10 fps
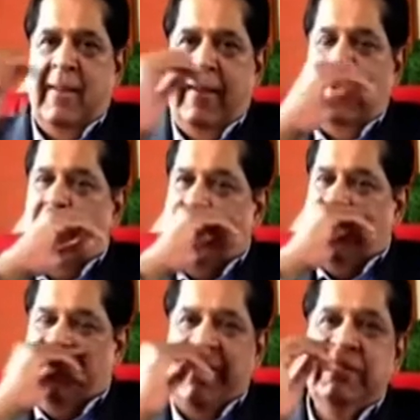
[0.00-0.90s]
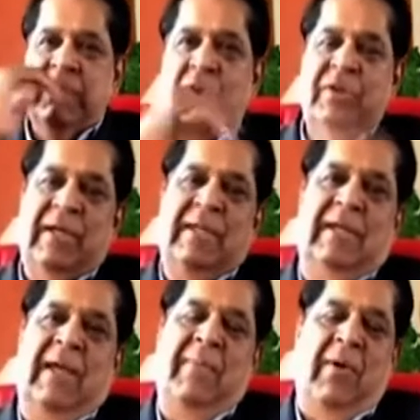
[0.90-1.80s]
You know, the first mood change
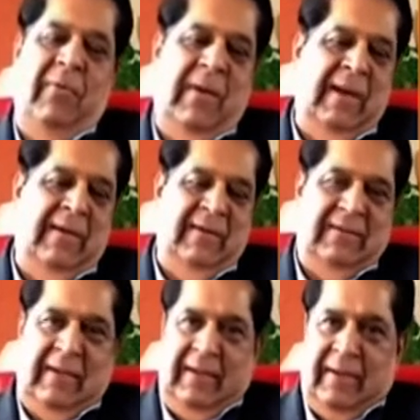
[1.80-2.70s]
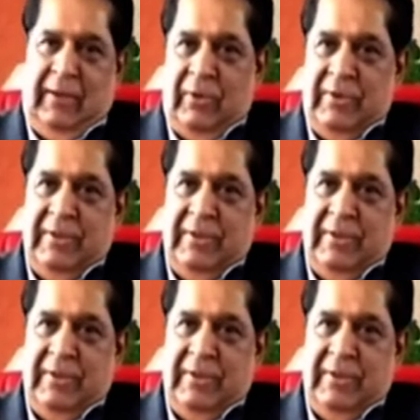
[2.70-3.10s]
came out very interestingly, Nikunj.